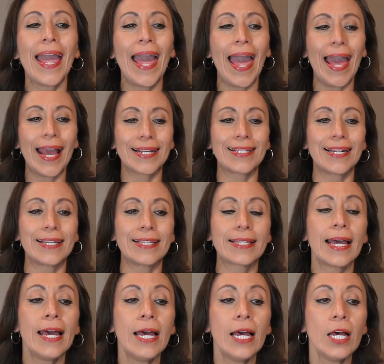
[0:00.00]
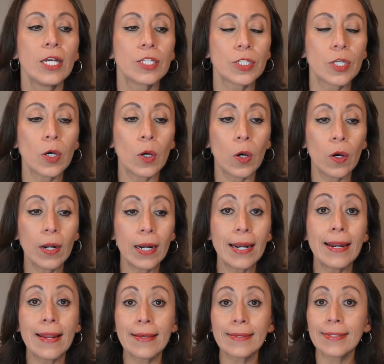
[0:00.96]
Excellent. So
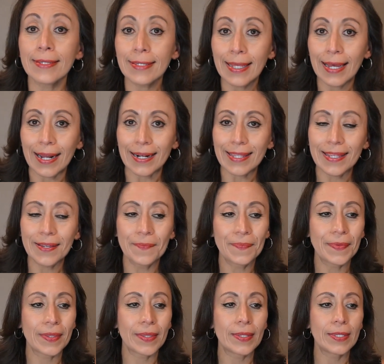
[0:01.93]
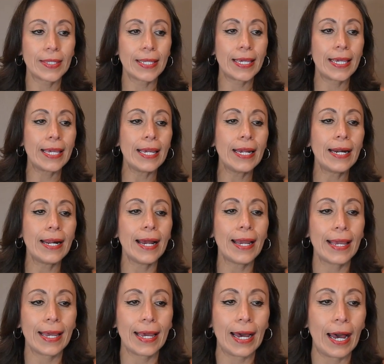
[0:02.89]
let's start. Here
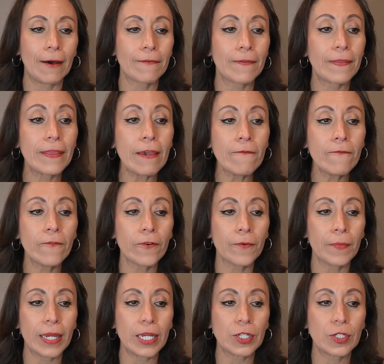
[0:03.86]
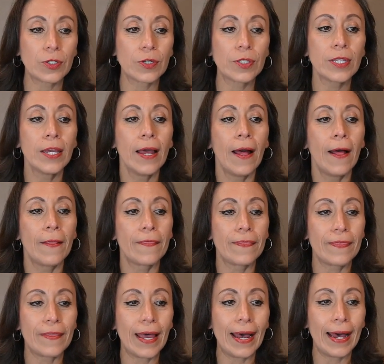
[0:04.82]
I have the information
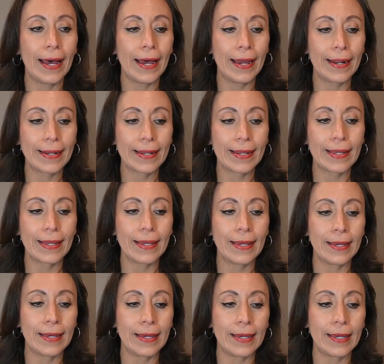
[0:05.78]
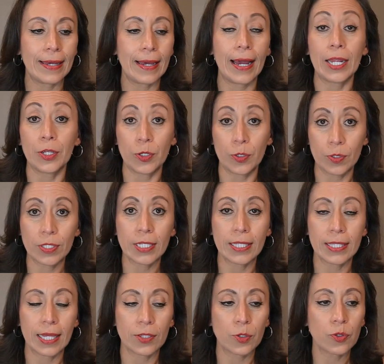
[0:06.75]
that I used
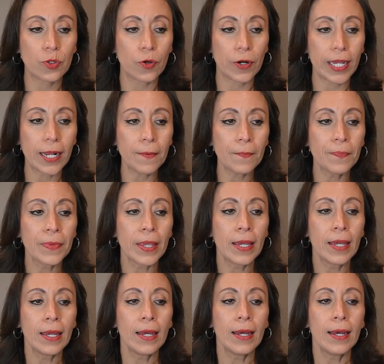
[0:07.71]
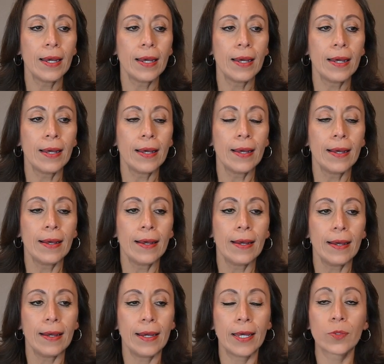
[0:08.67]
in that tutorial.
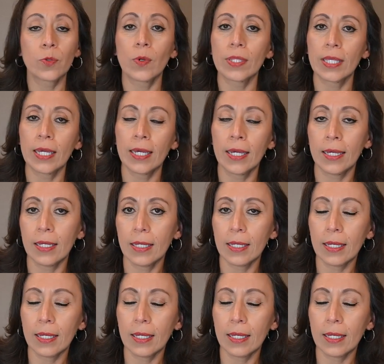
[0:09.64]
And what the